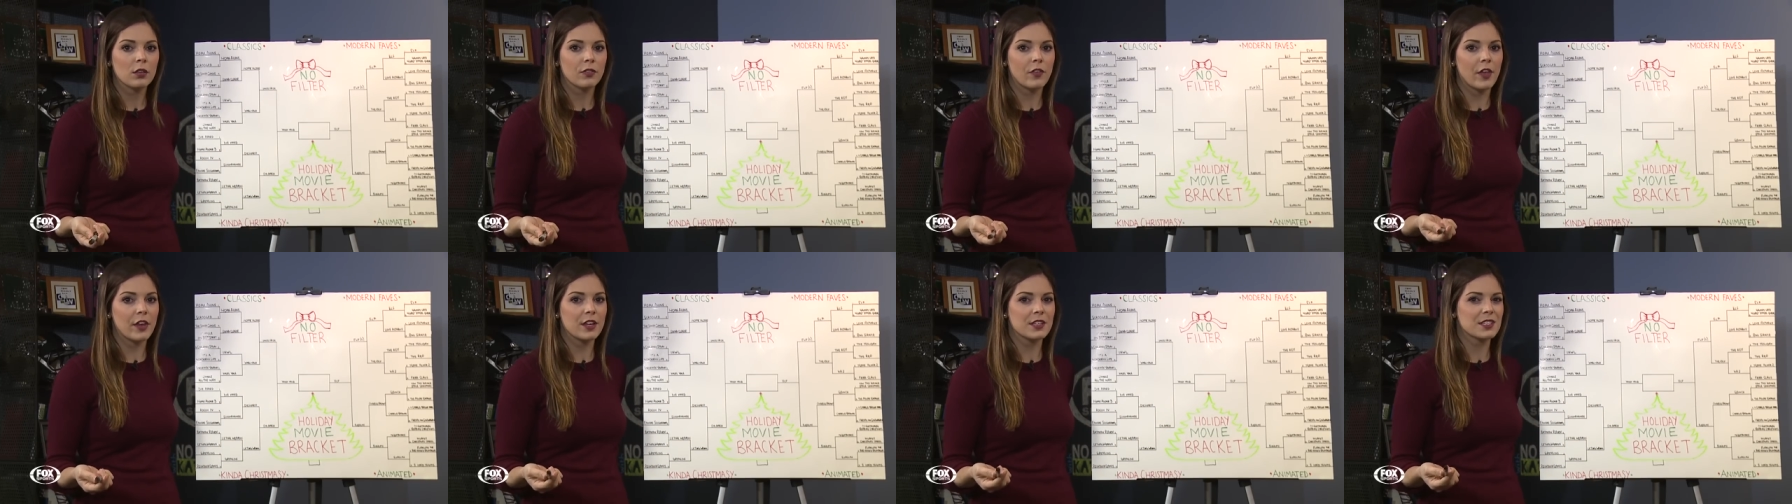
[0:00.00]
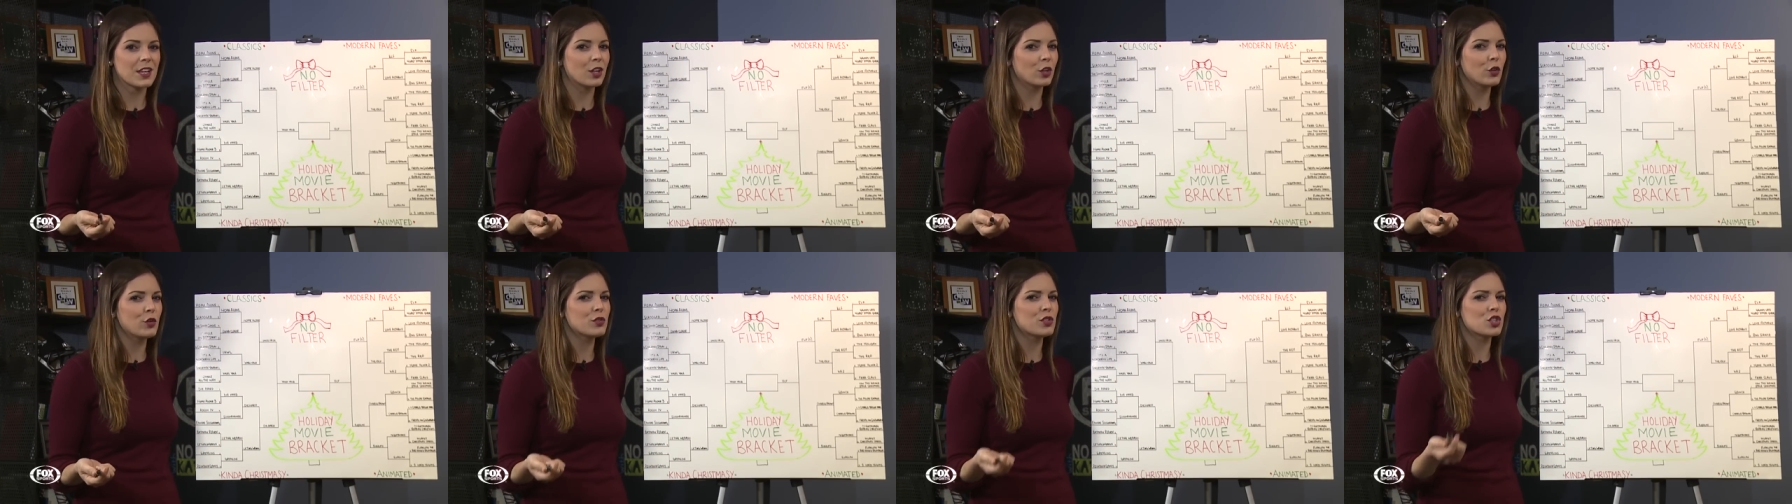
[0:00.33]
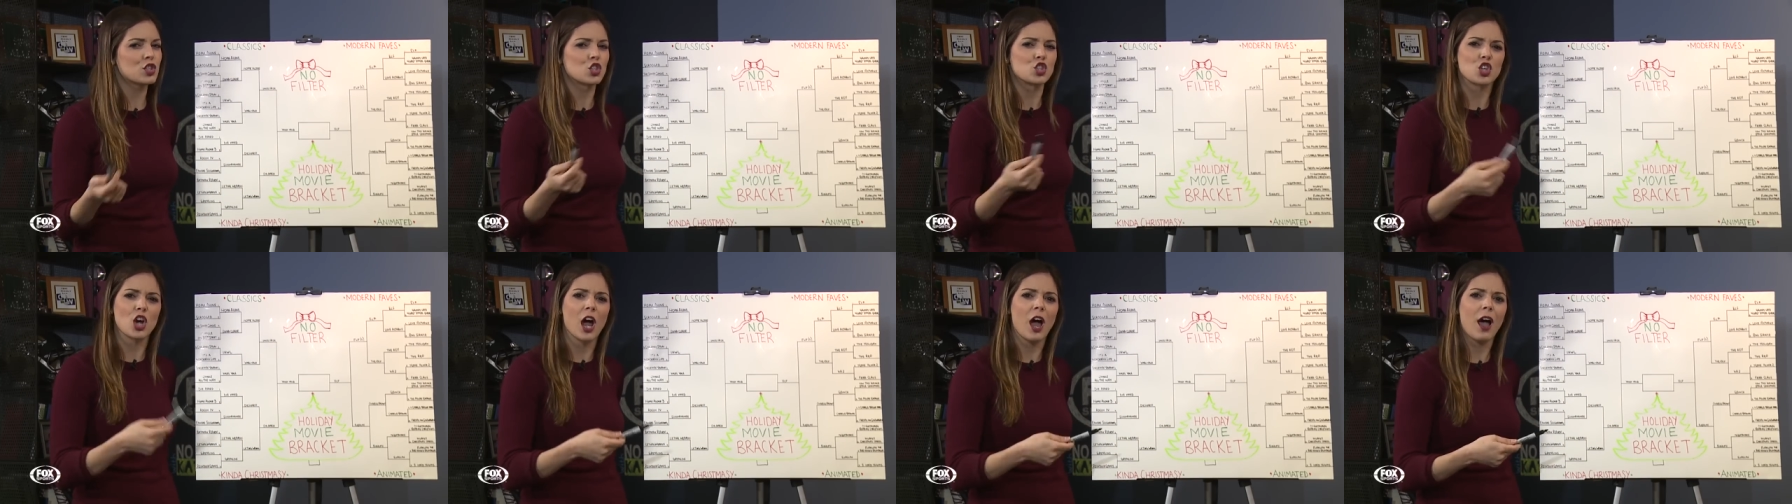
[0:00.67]
then he's gonna lose
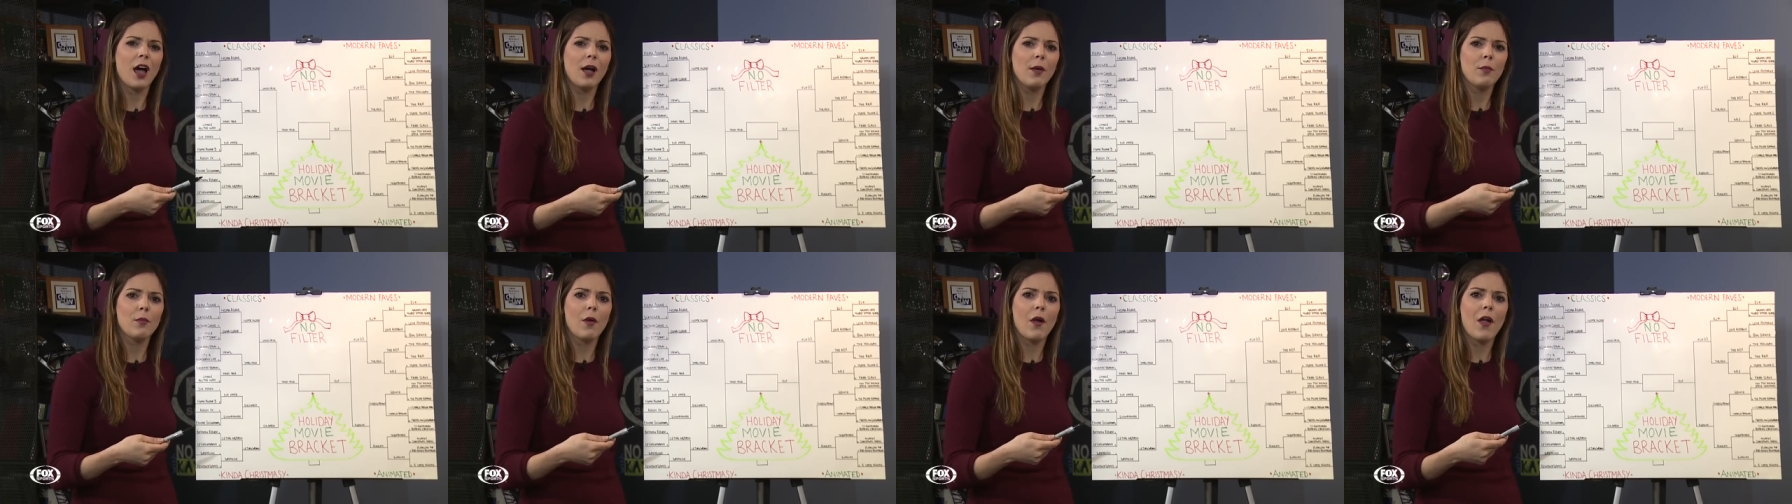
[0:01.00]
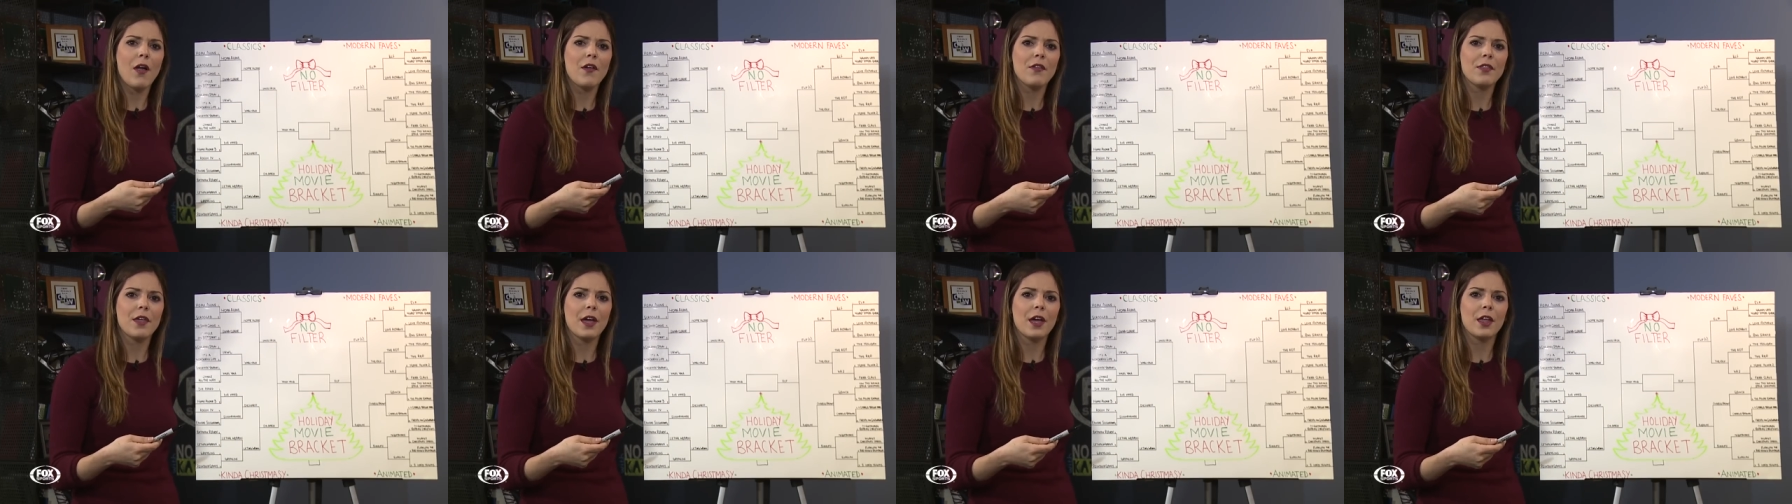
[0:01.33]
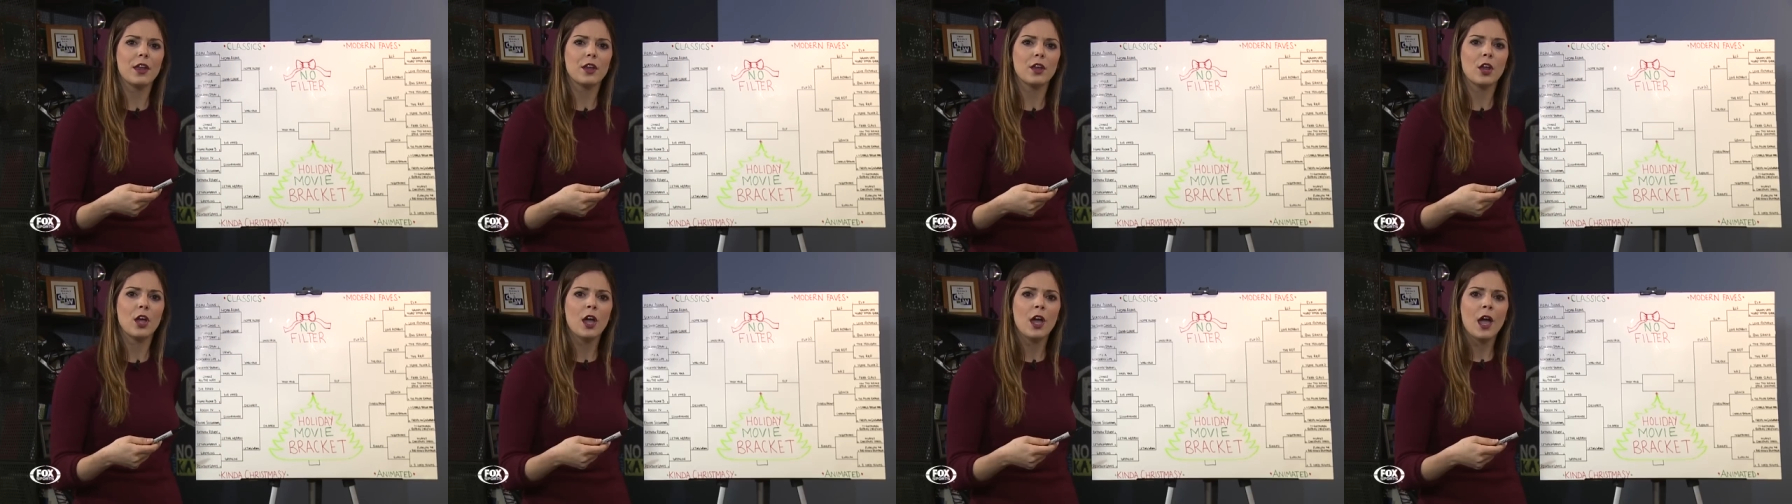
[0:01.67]
his job, and
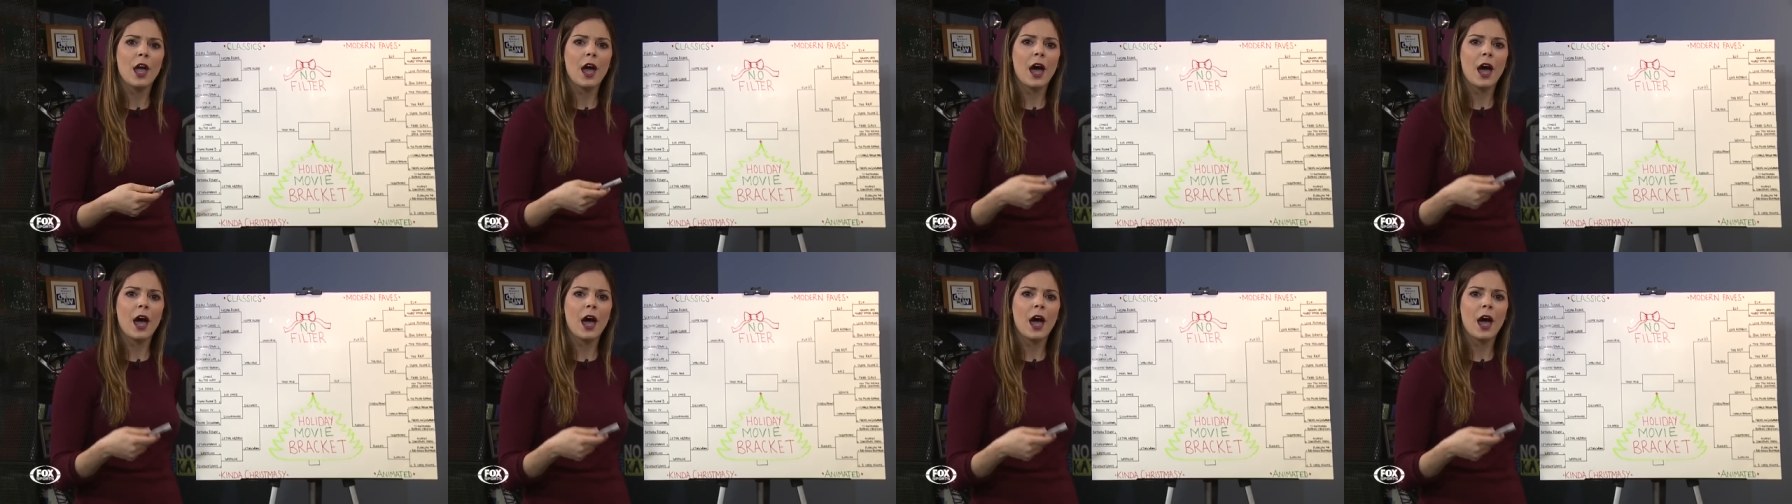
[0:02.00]
then